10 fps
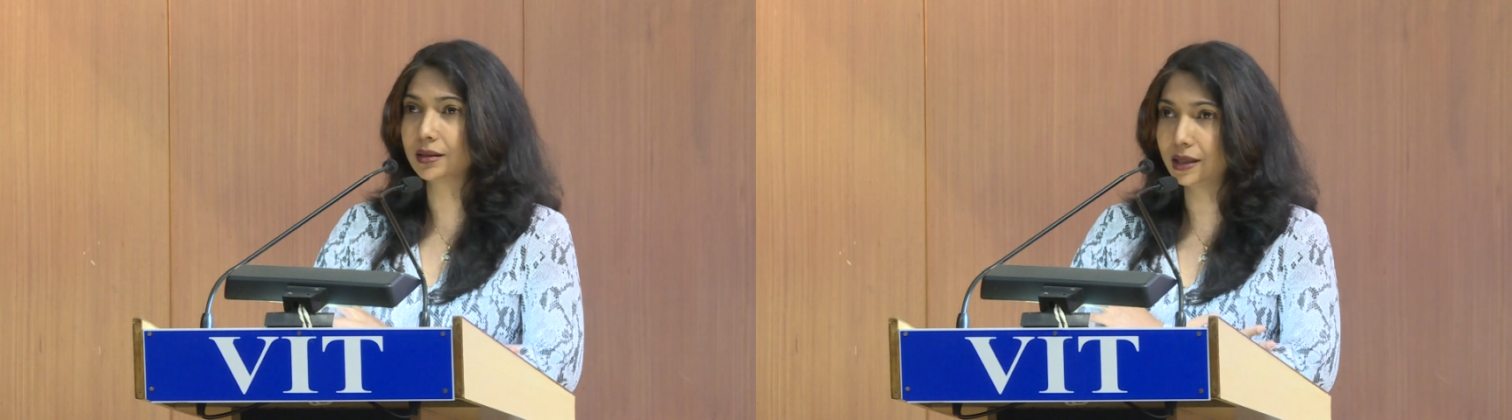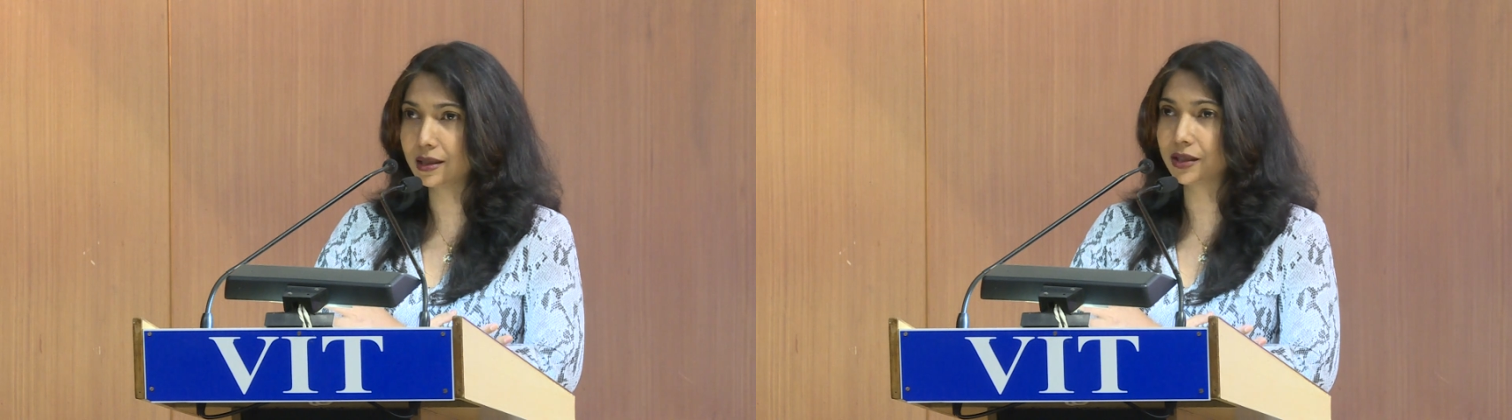
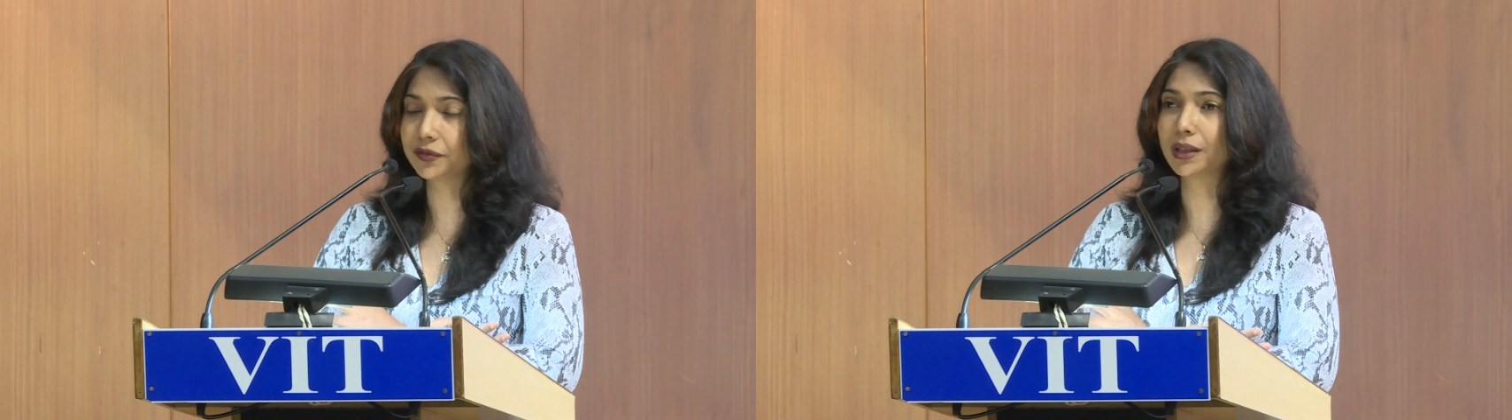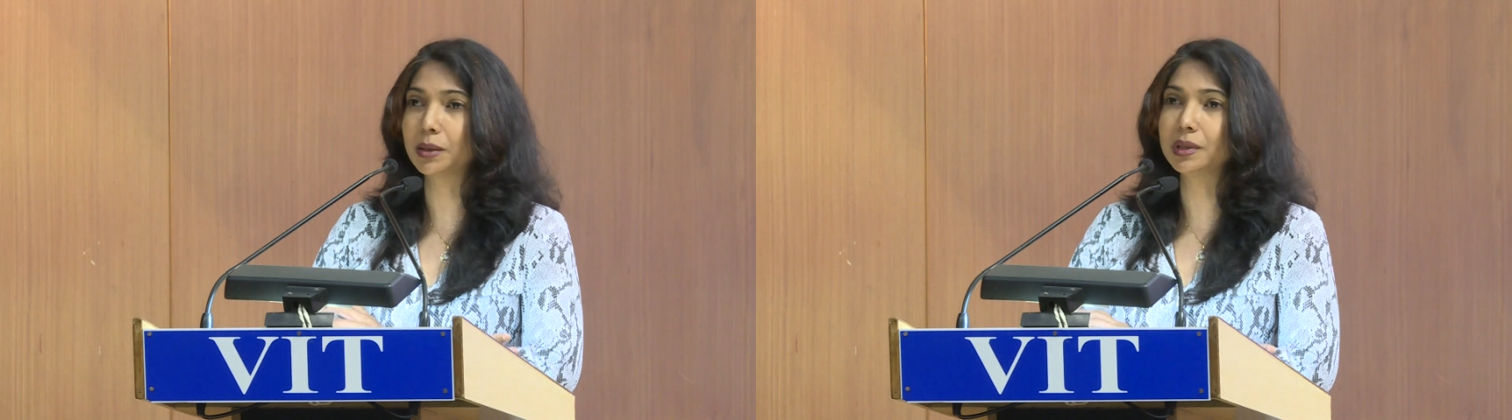in our
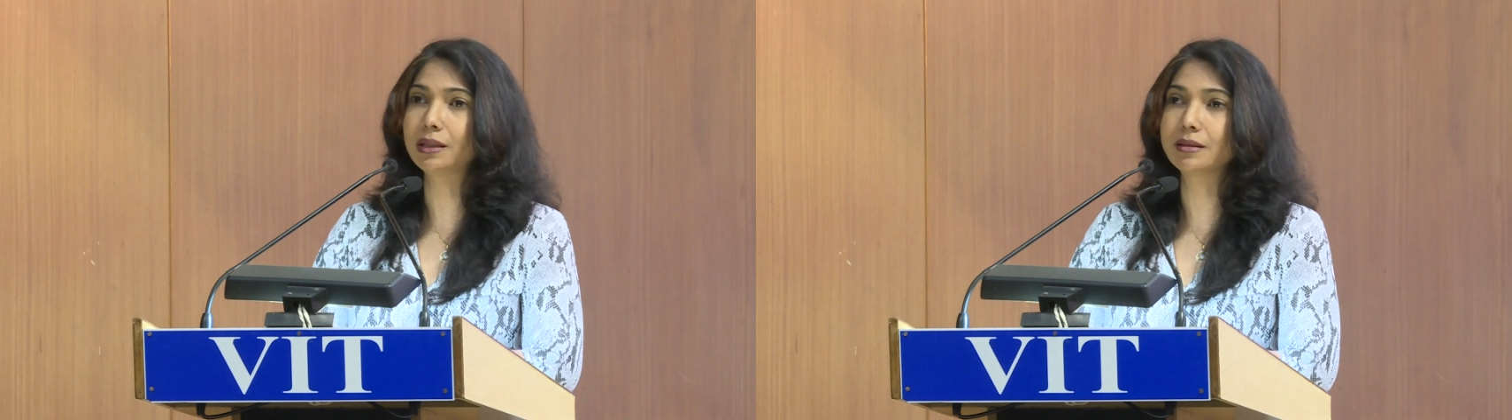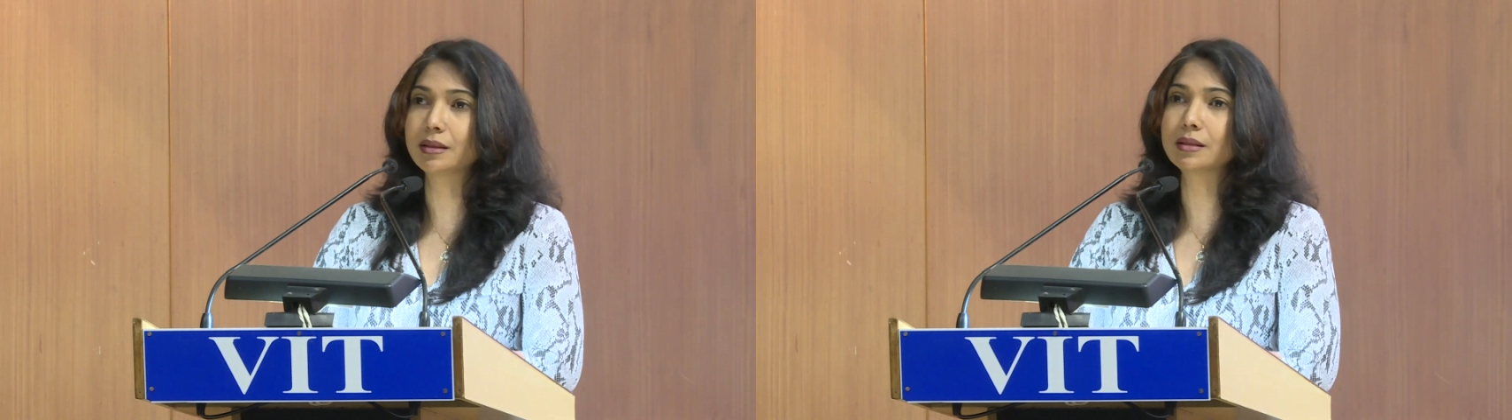
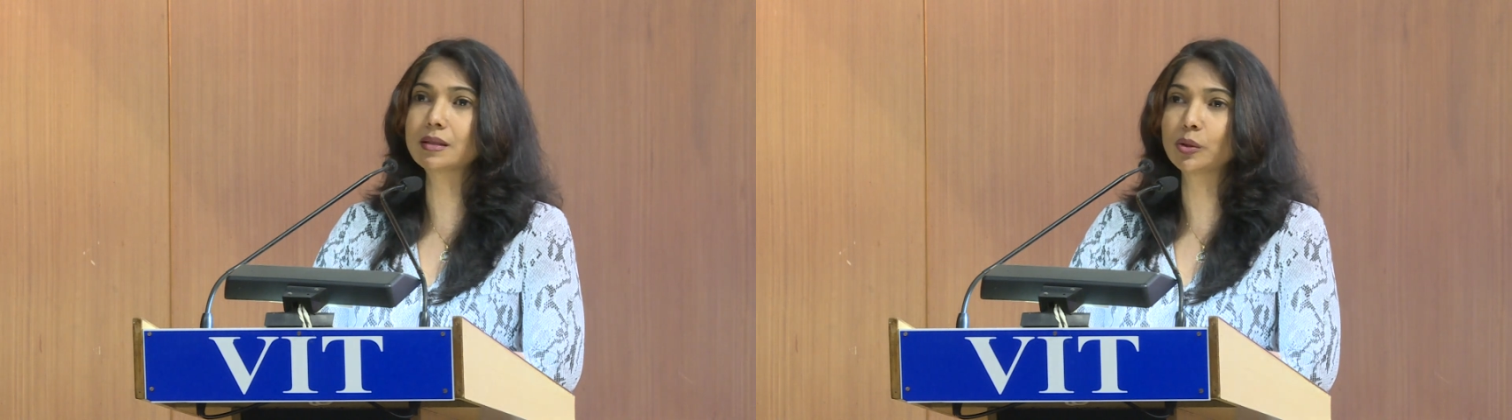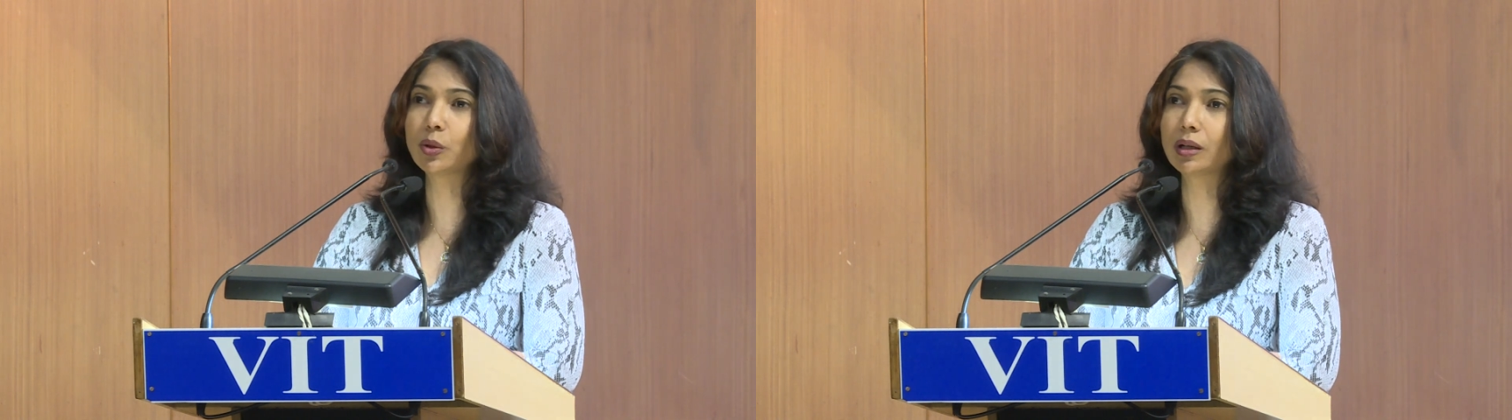families and
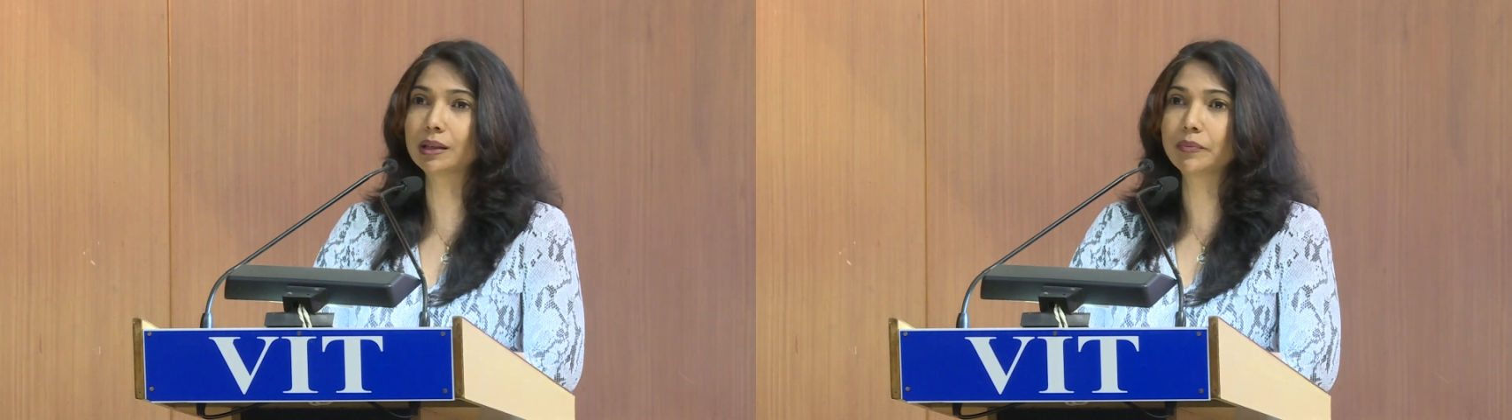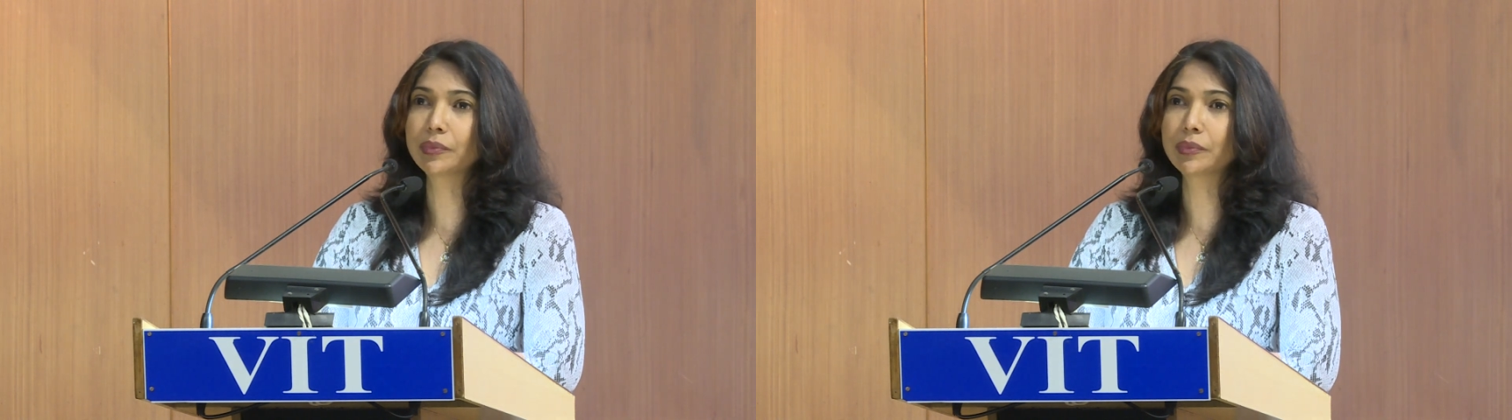so on.